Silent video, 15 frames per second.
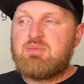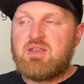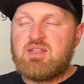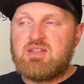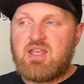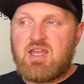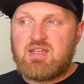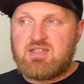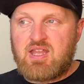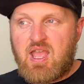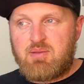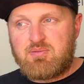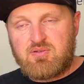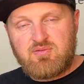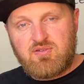in that
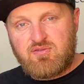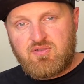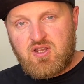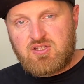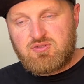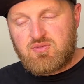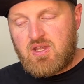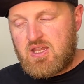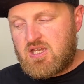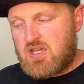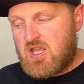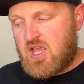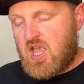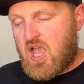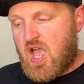adaptive refresh rate,
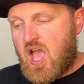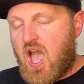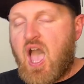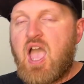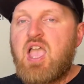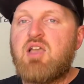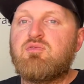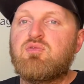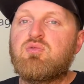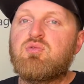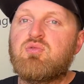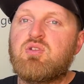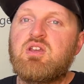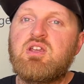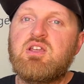I have
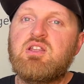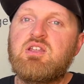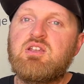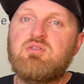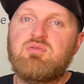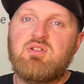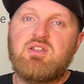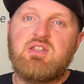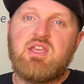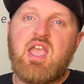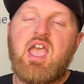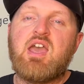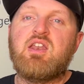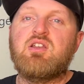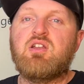really
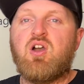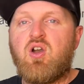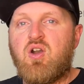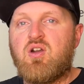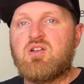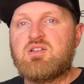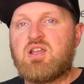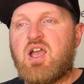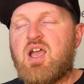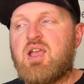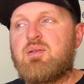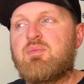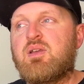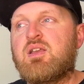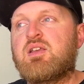had a hard
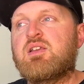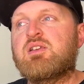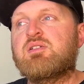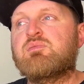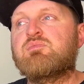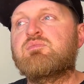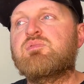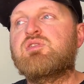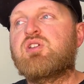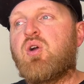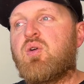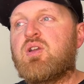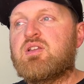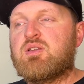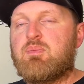time
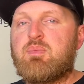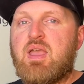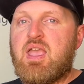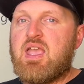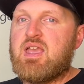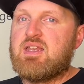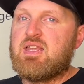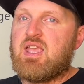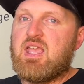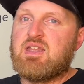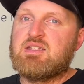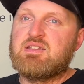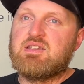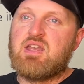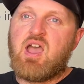going to bed
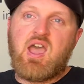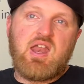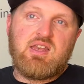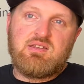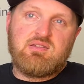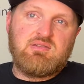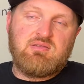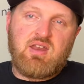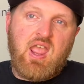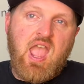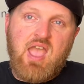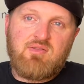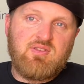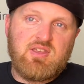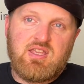and not
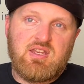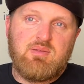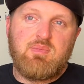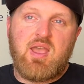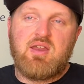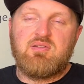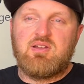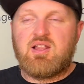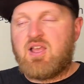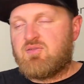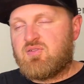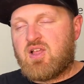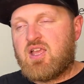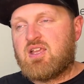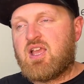having any battery
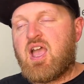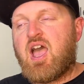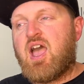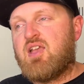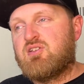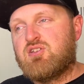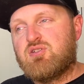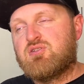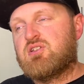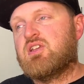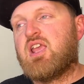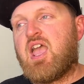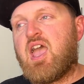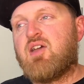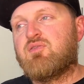life. Like, I
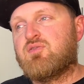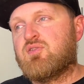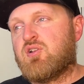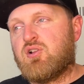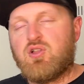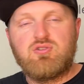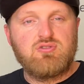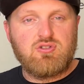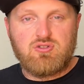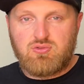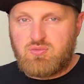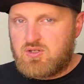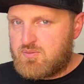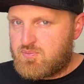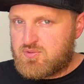usually have close to
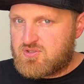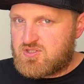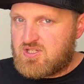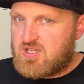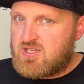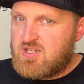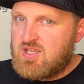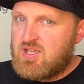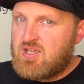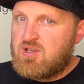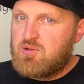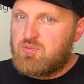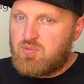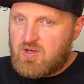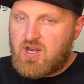20%
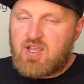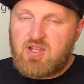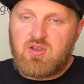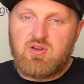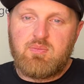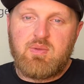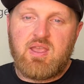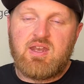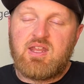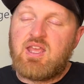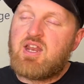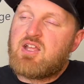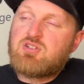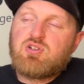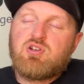when I go to bed,
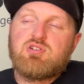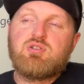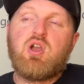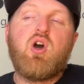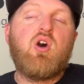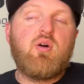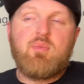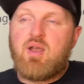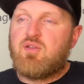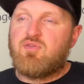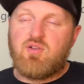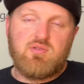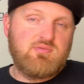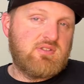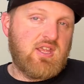and I charge all my
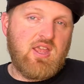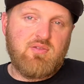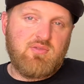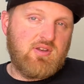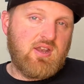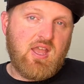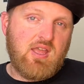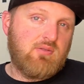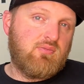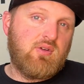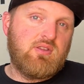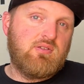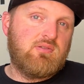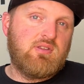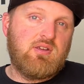phones every night,
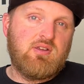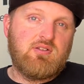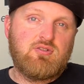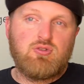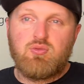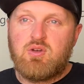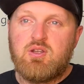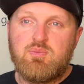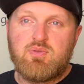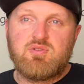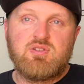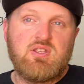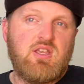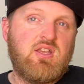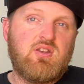whether they're at
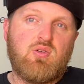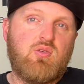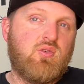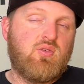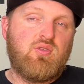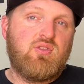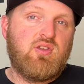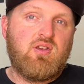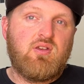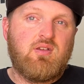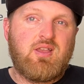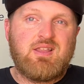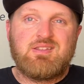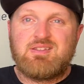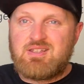20% or they're
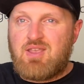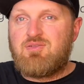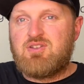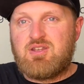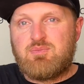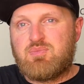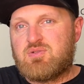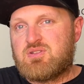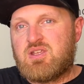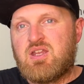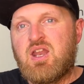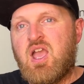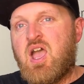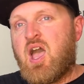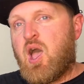at
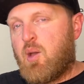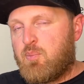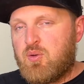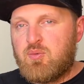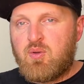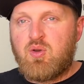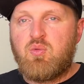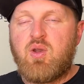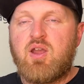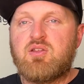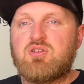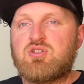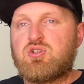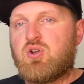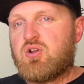70%. I'll put them on
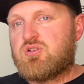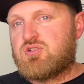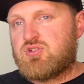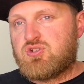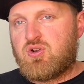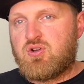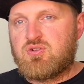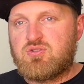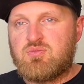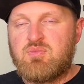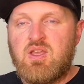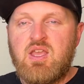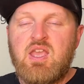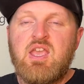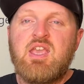wireless charge and charge them.
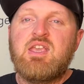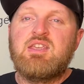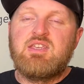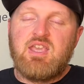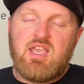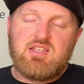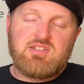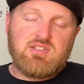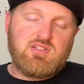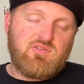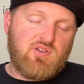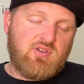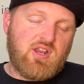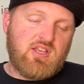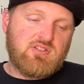Yes, this
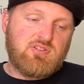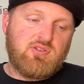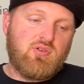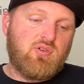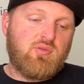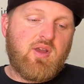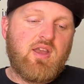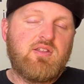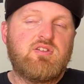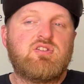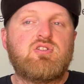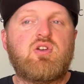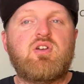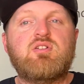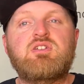phone has slower wireless
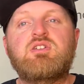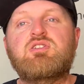charging,